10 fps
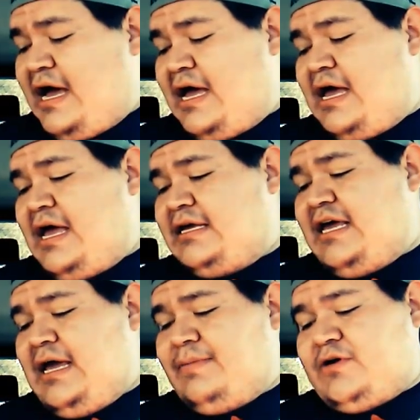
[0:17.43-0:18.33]
I
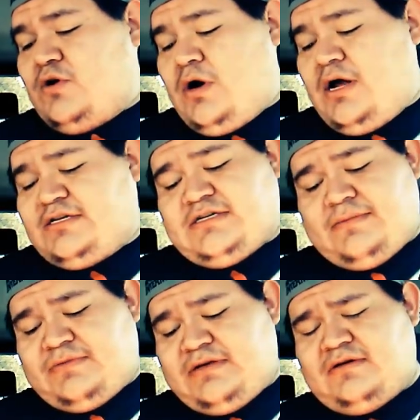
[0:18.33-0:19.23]
came across
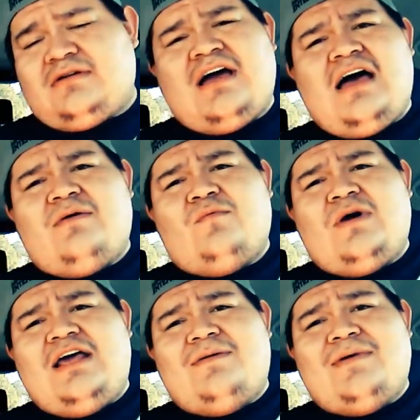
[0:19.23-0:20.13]
something.
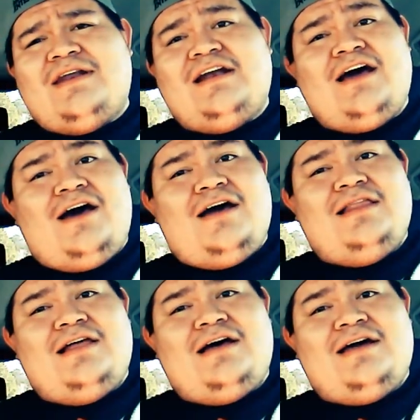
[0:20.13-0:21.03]
Wait a minute,
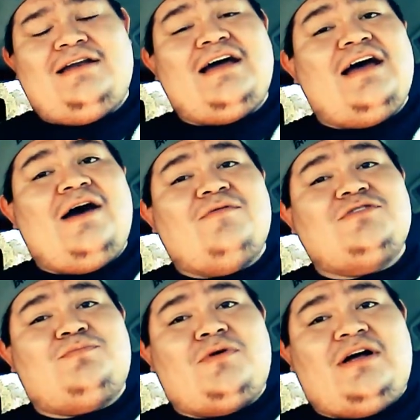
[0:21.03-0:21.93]
I lied. I
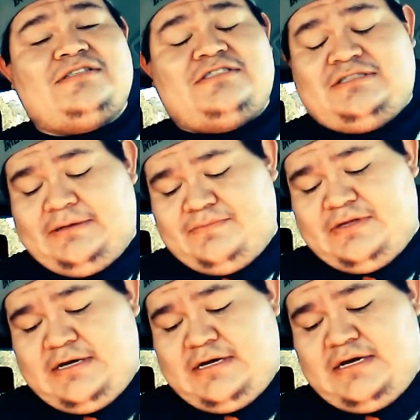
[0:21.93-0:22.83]
was brought
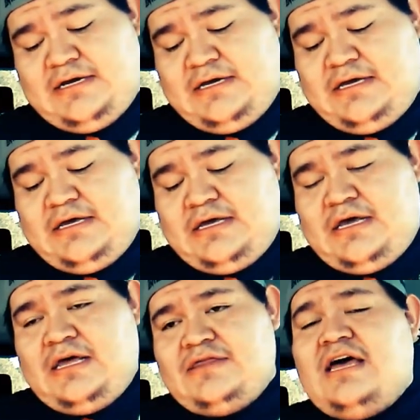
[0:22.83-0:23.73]
something
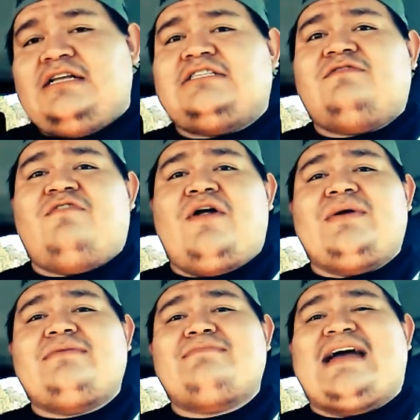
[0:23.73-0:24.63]
that's
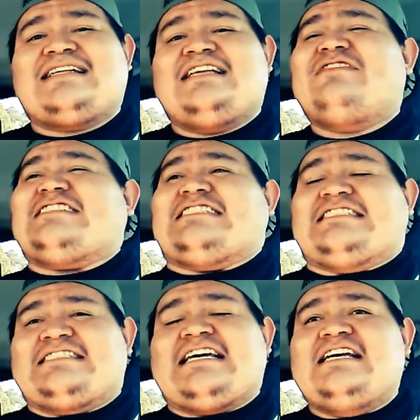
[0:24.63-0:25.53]
very
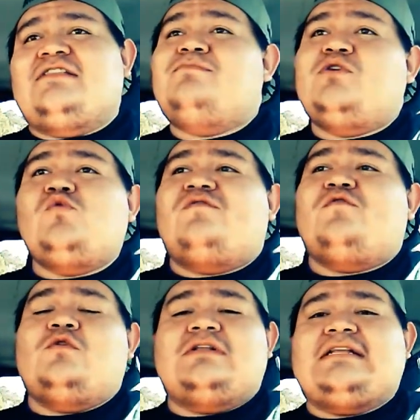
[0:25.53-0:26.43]
magnificent and
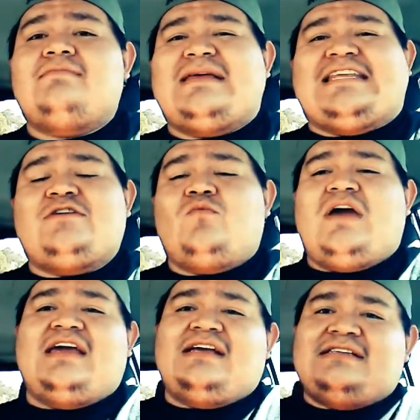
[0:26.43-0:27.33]
beautiful in many
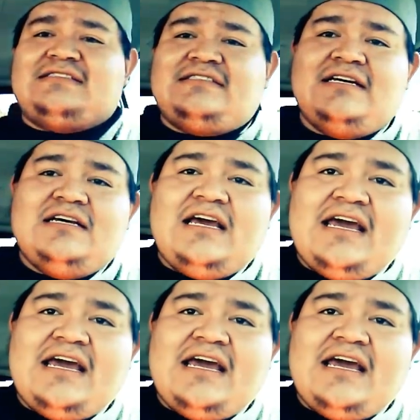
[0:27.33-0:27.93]
ways.